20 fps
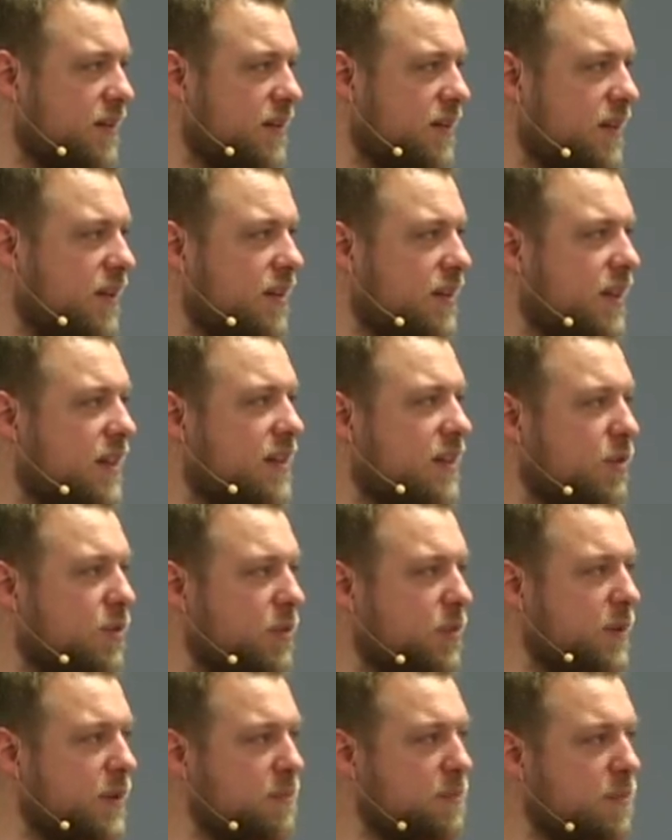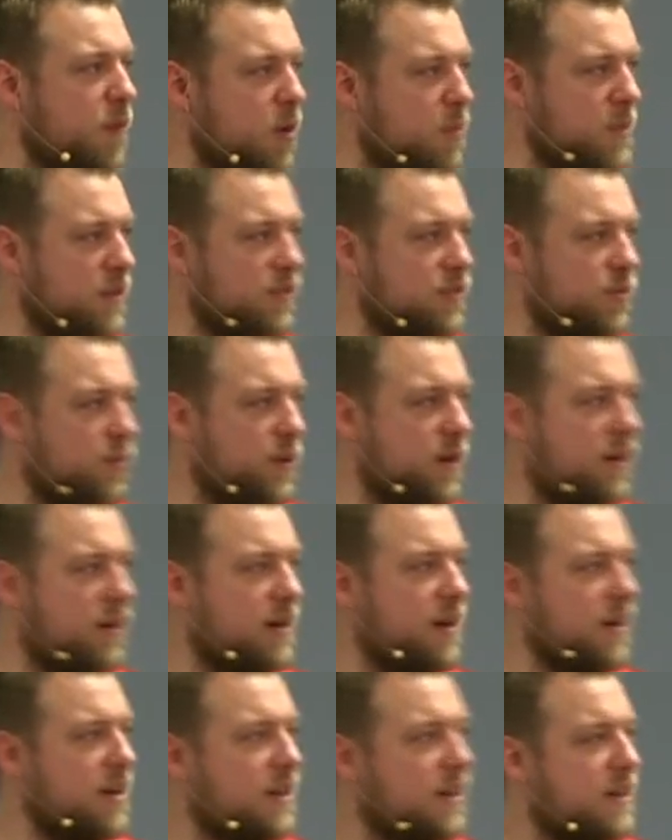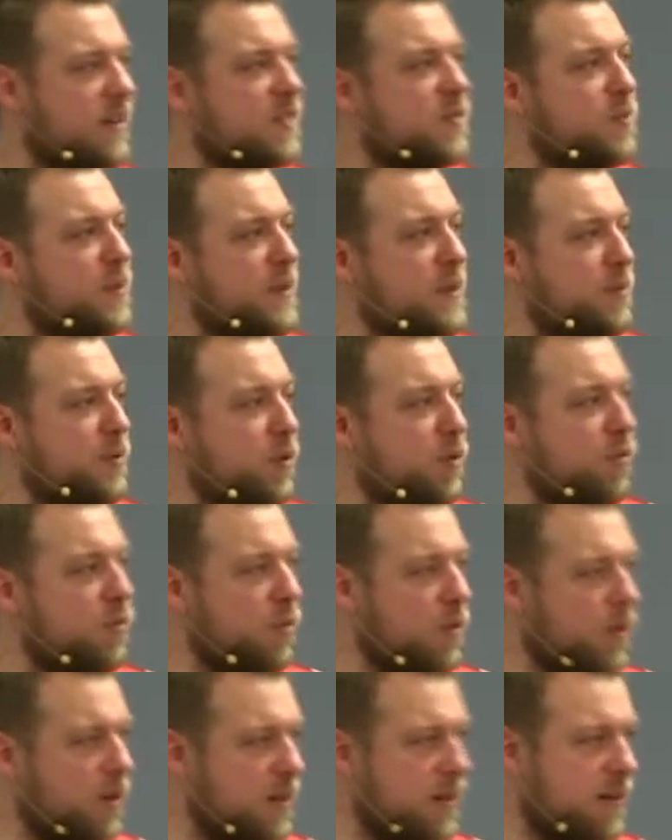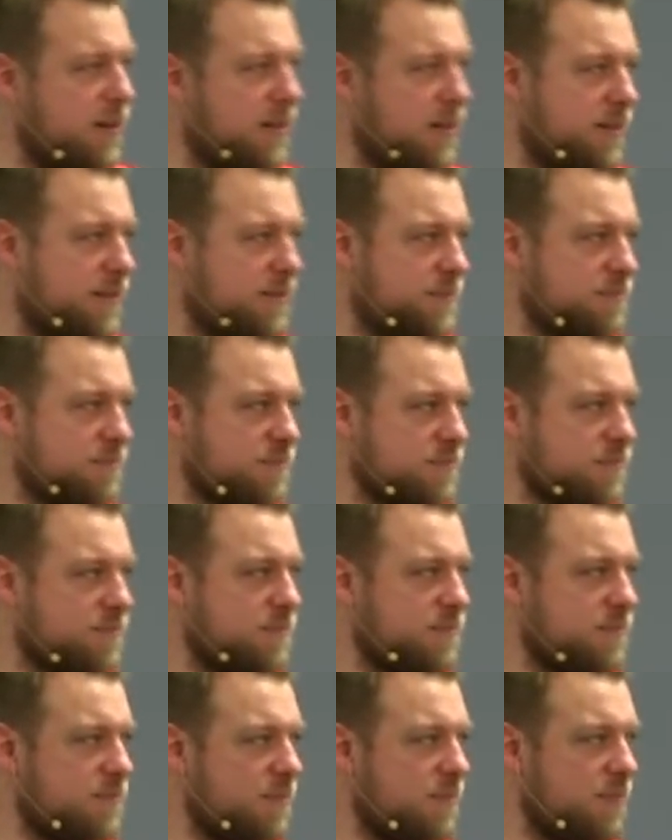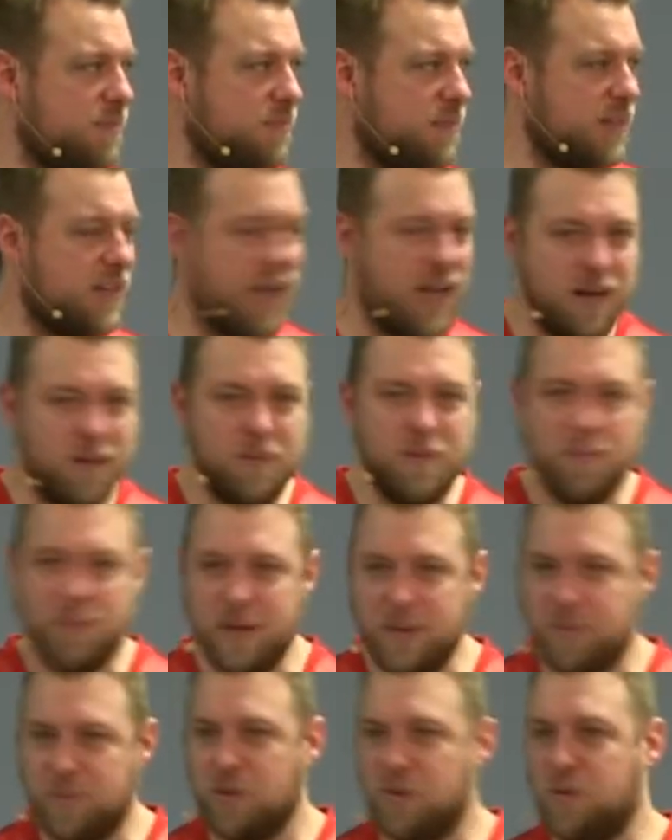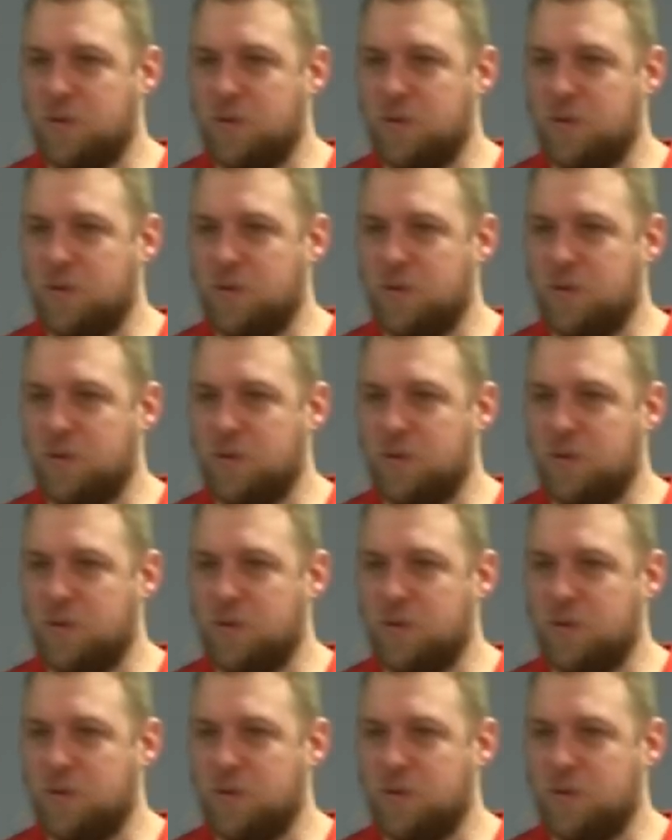That there would be moments where God's people the common people